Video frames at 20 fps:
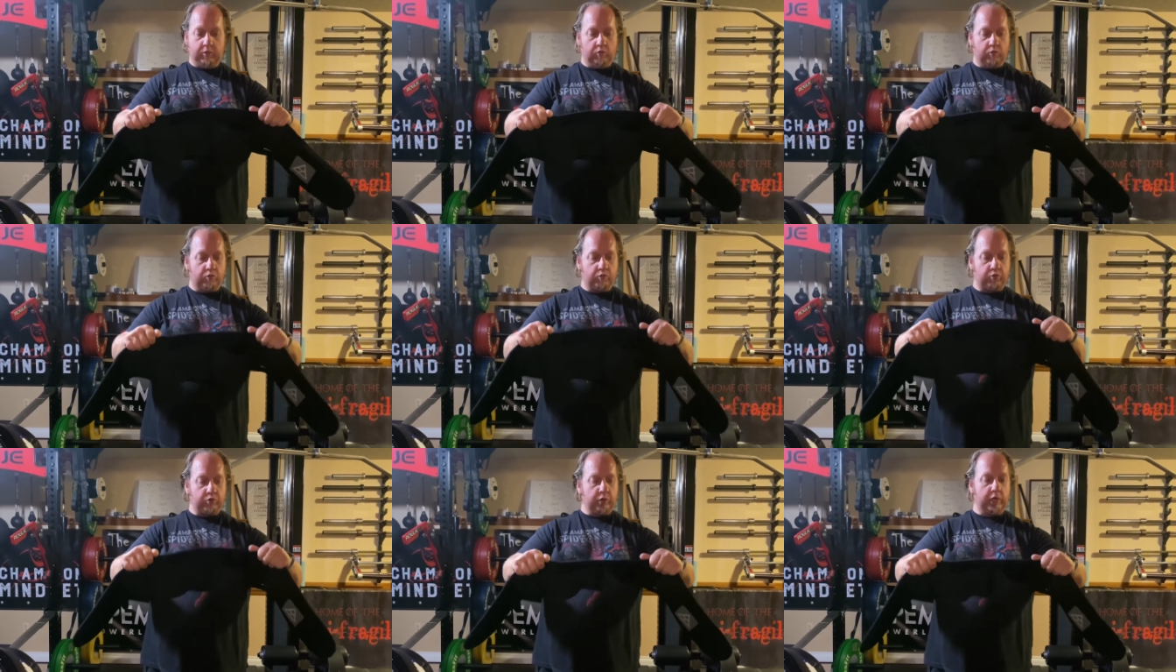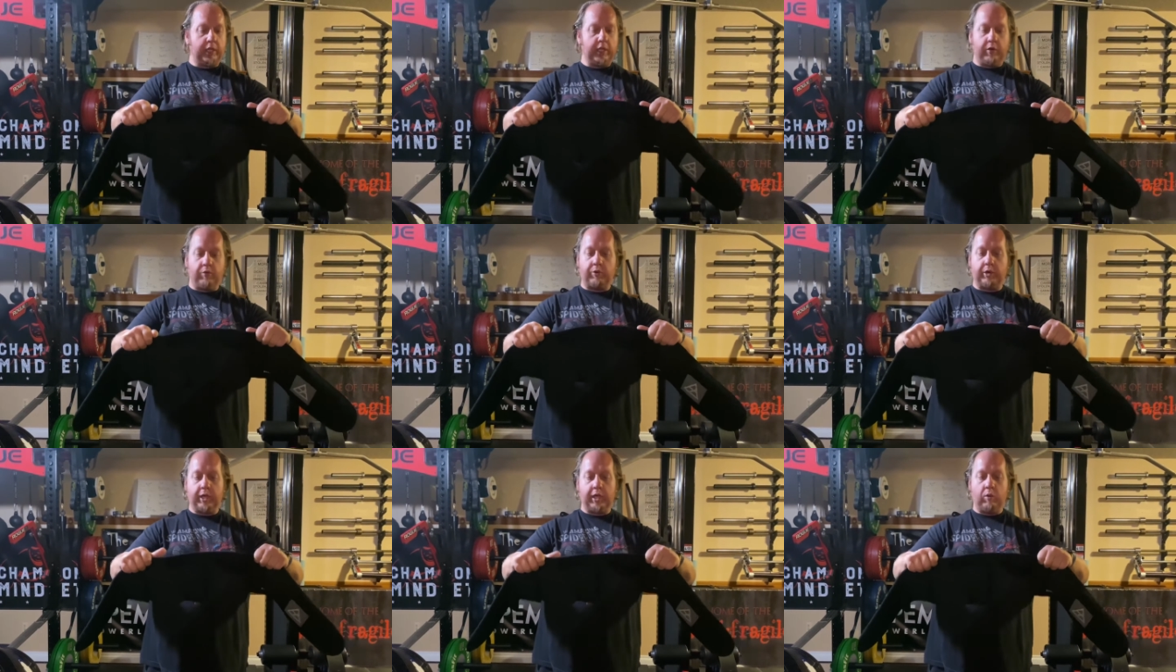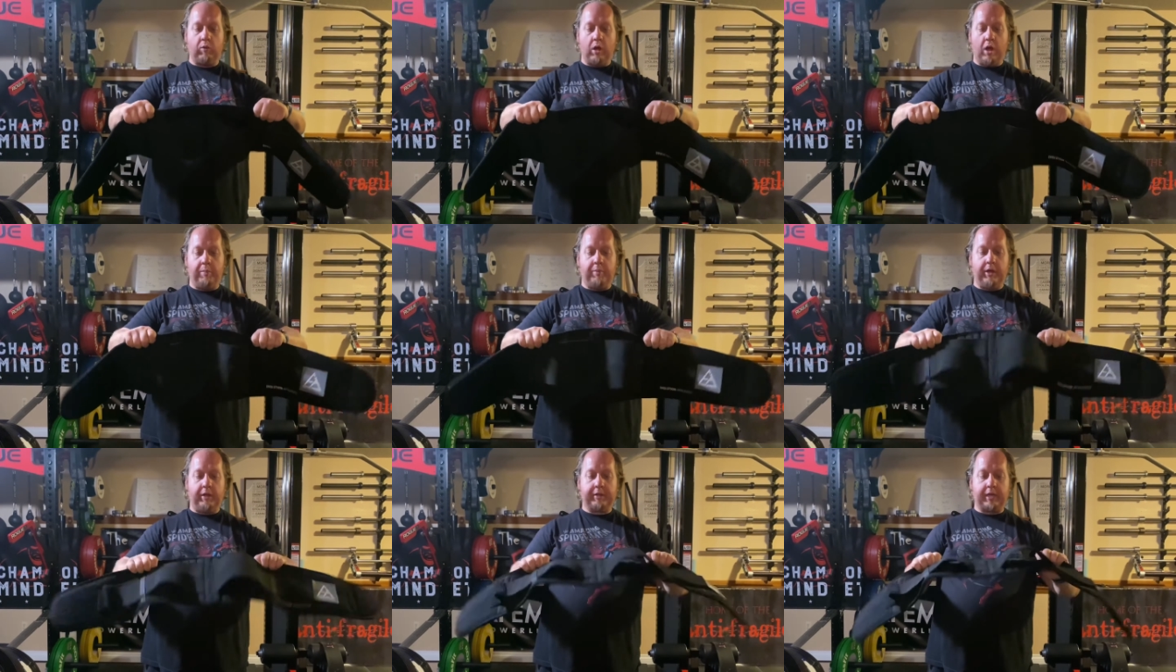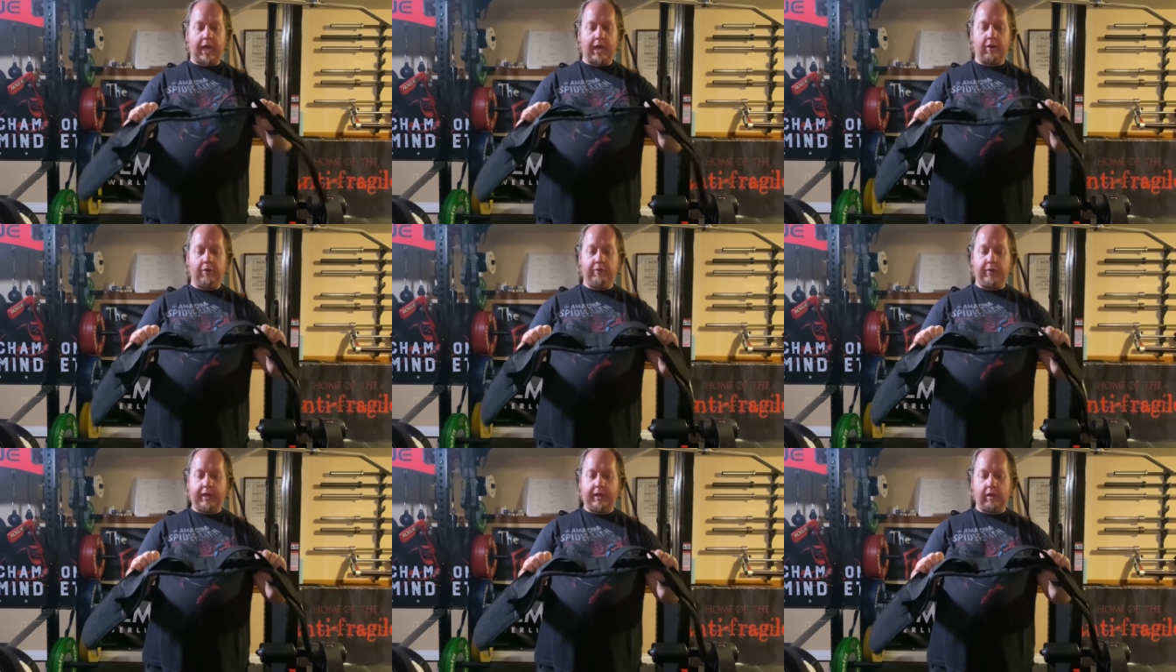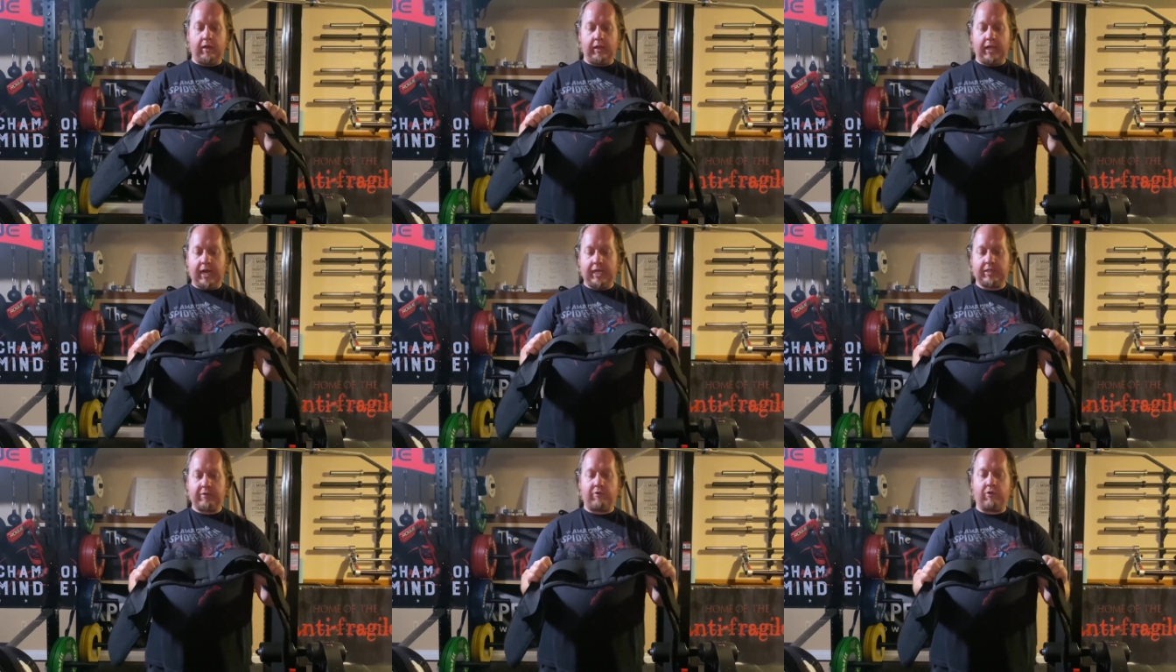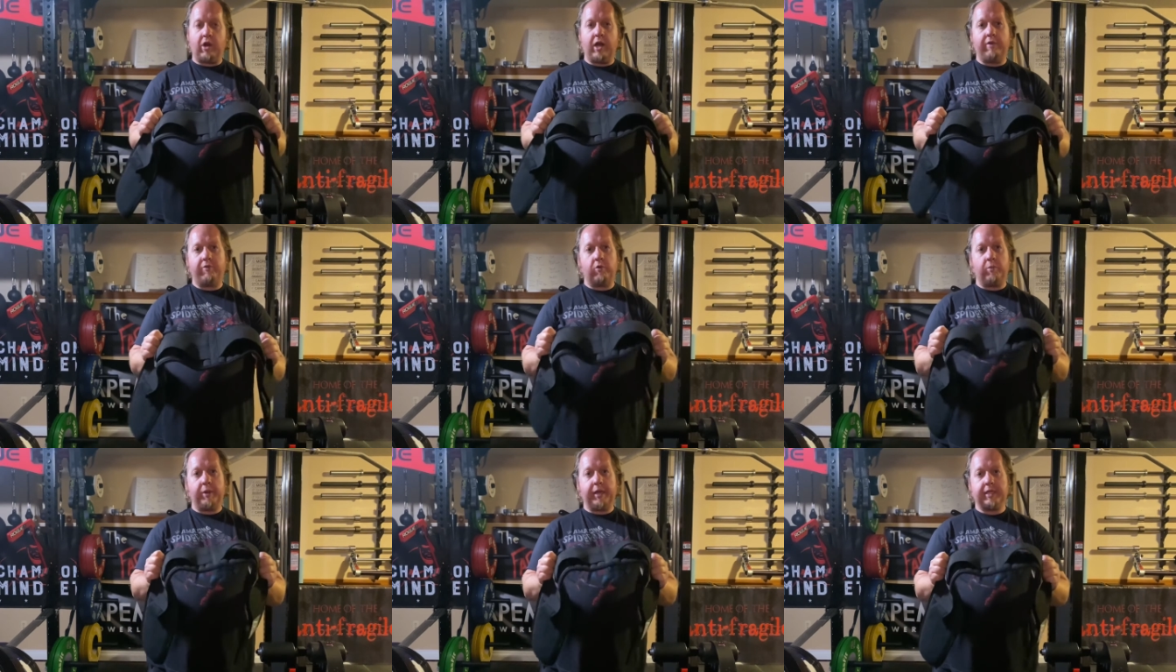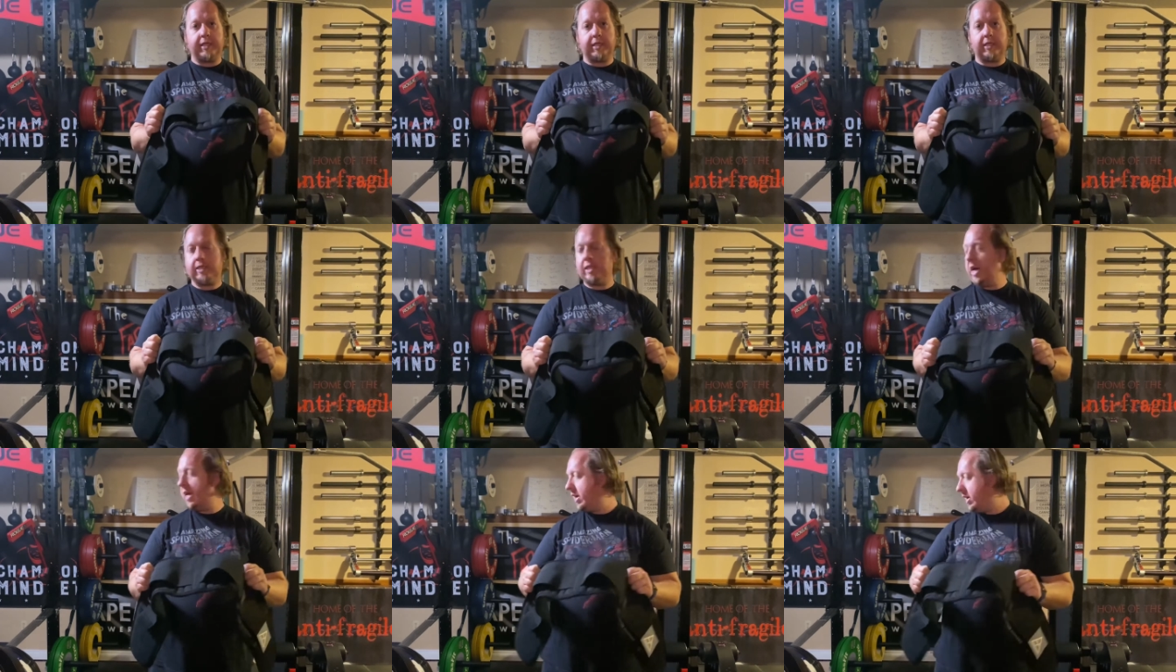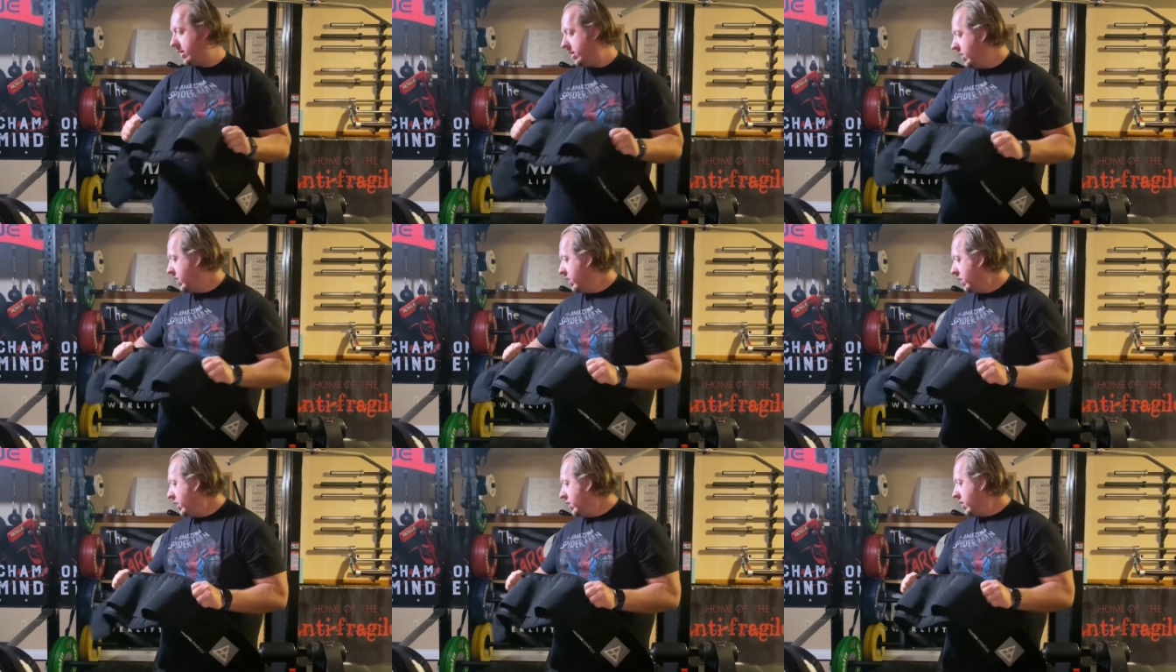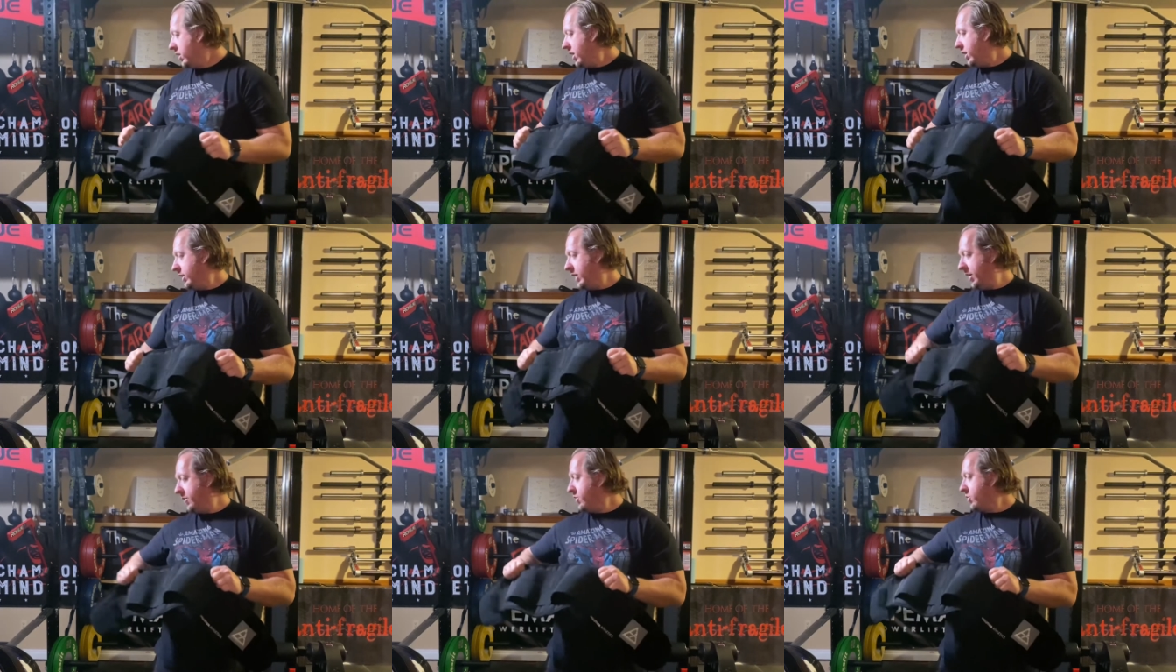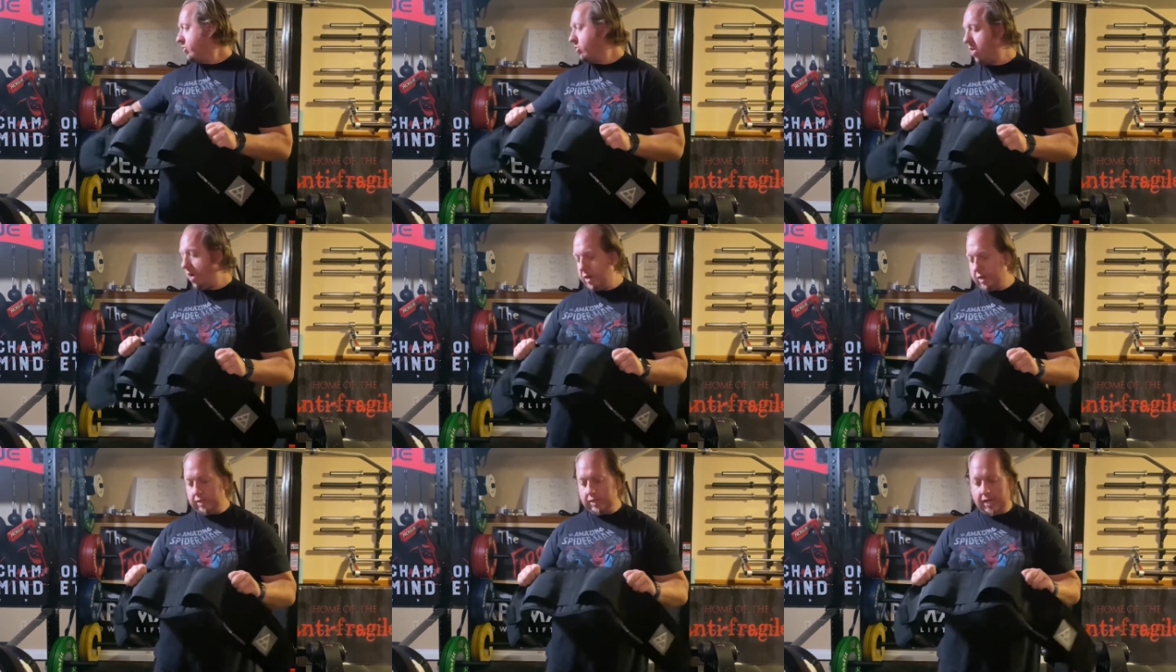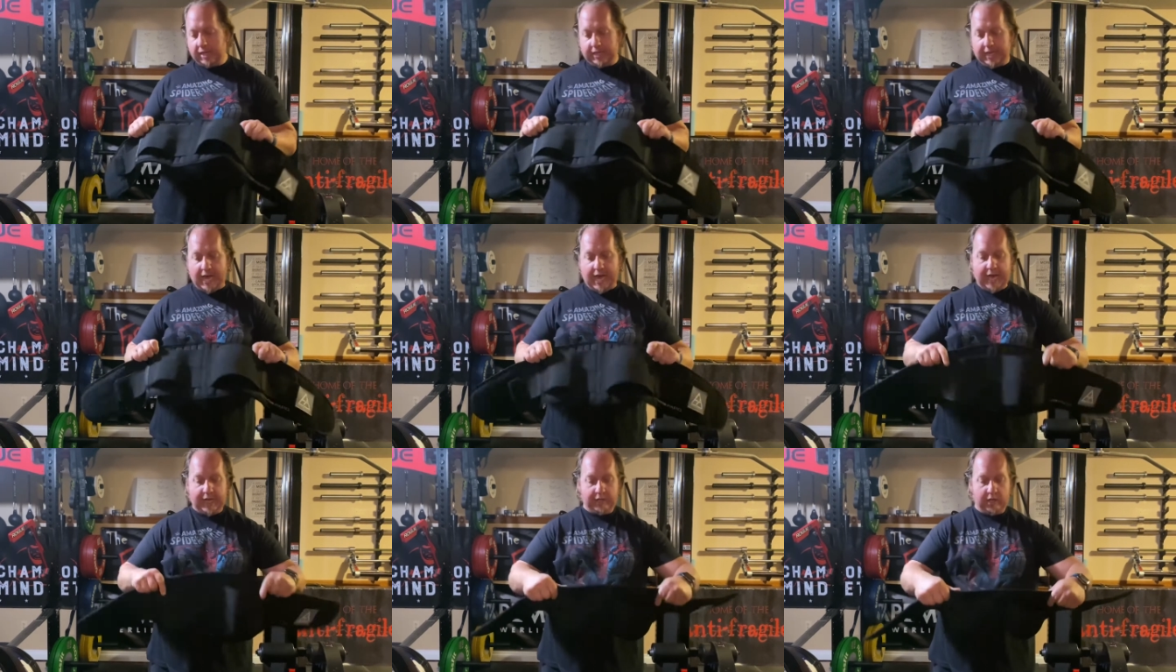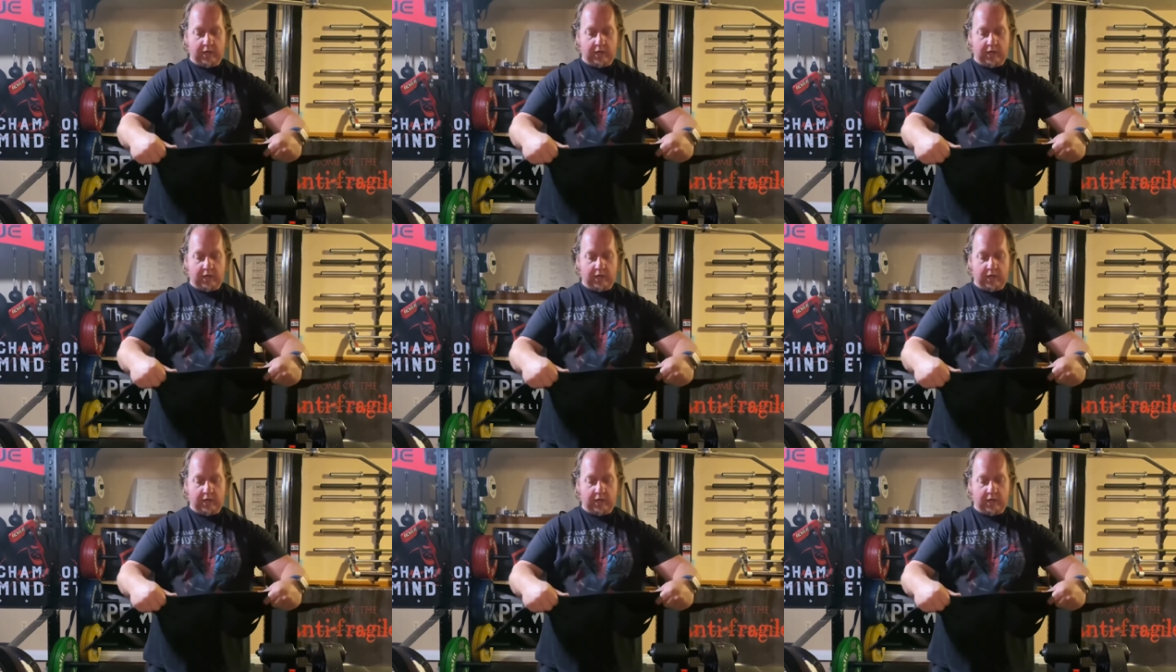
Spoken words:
Really, really well built. I don't think it'll last forever because it's not a leather product like that.